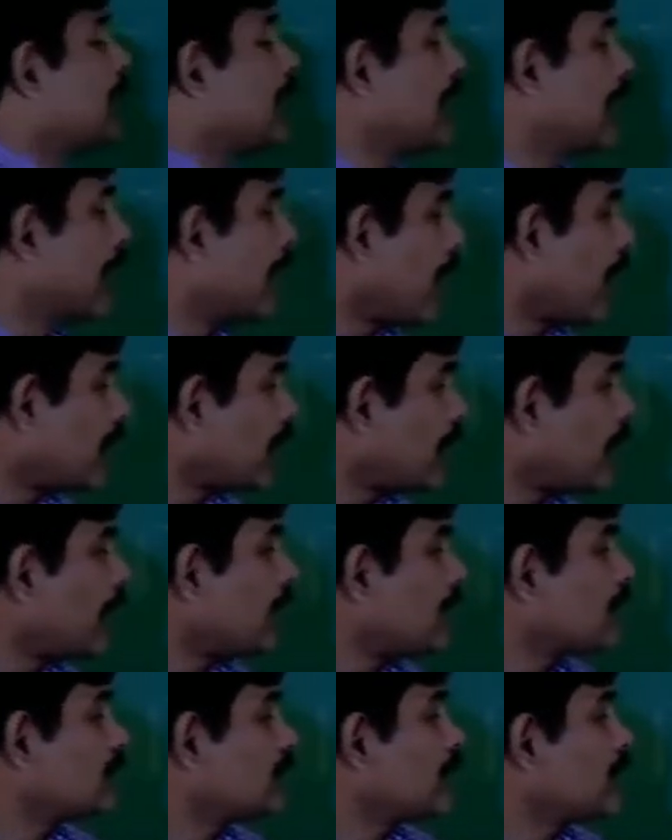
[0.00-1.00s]
an
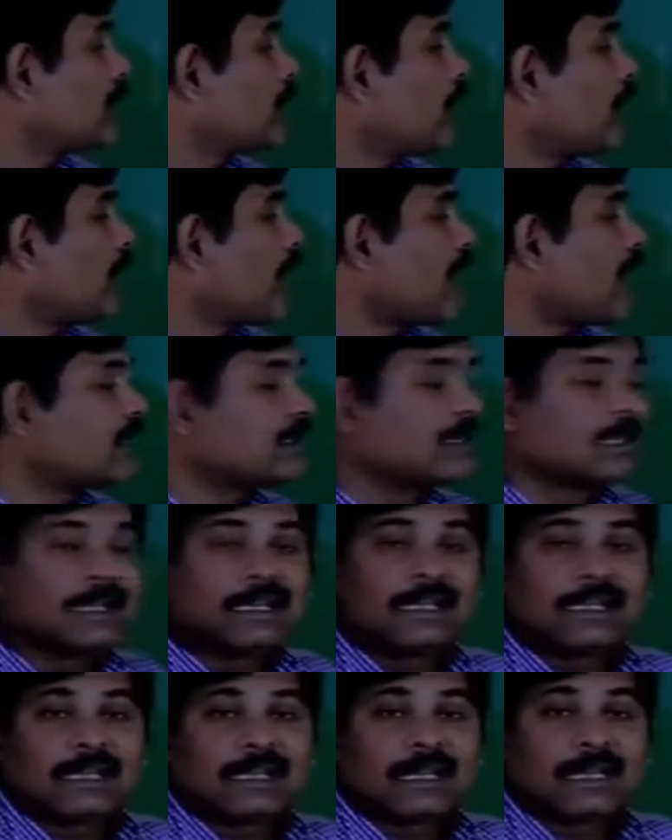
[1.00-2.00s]
organism known as
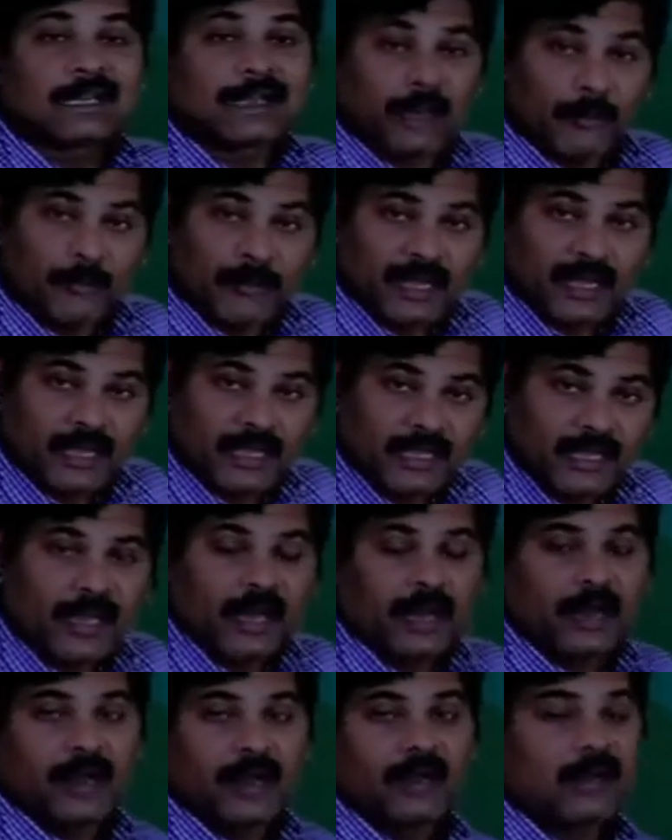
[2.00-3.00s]

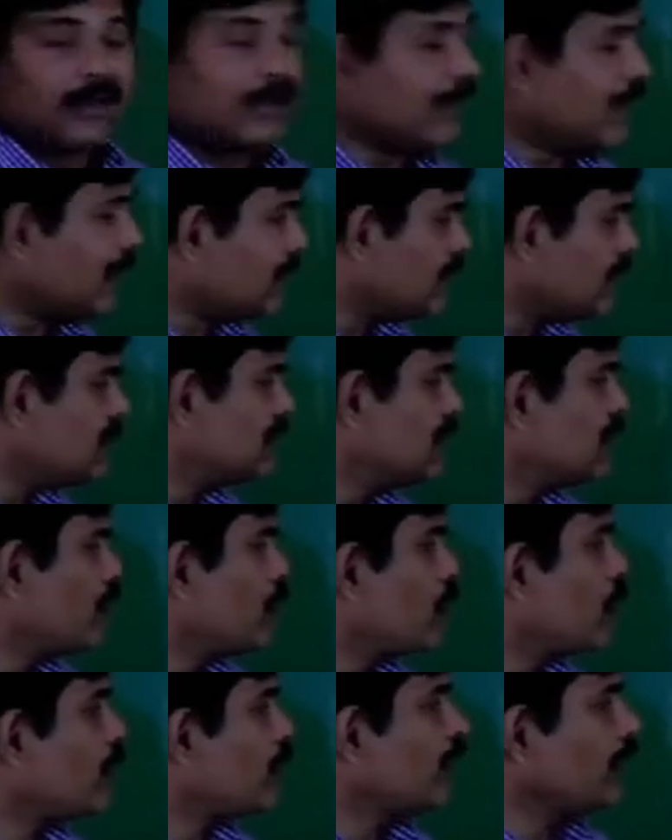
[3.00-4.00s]
Chlamydia. Let us see
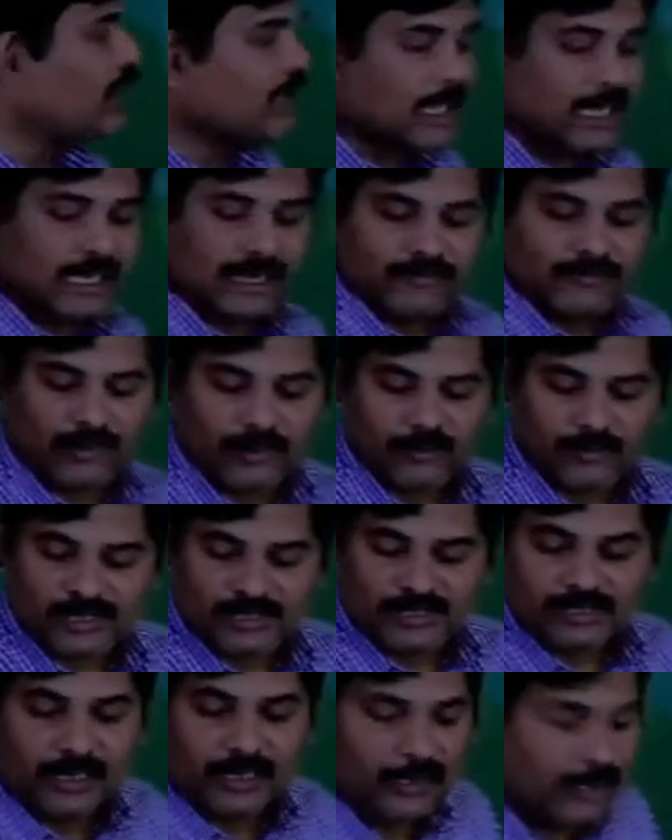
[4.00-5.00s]
more detailed
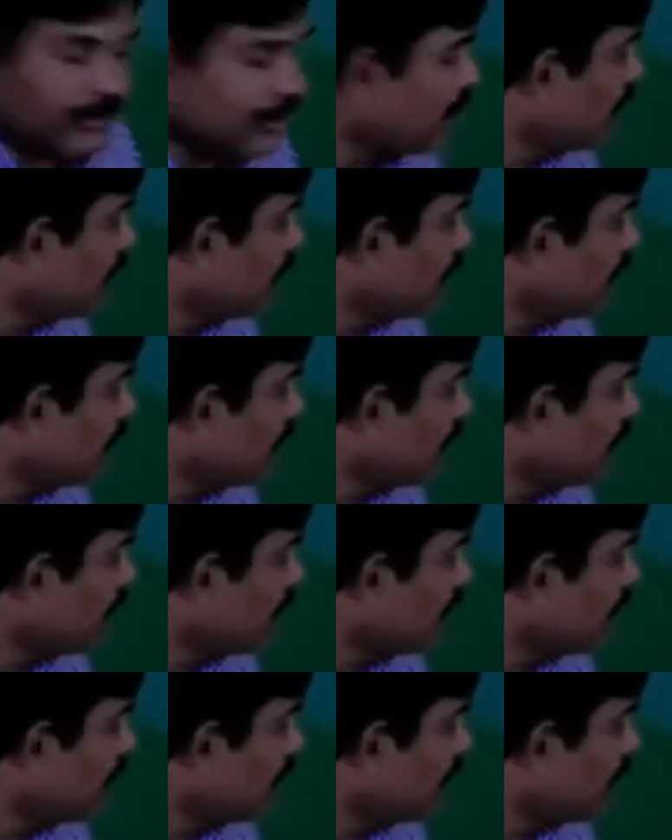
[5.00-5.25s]
information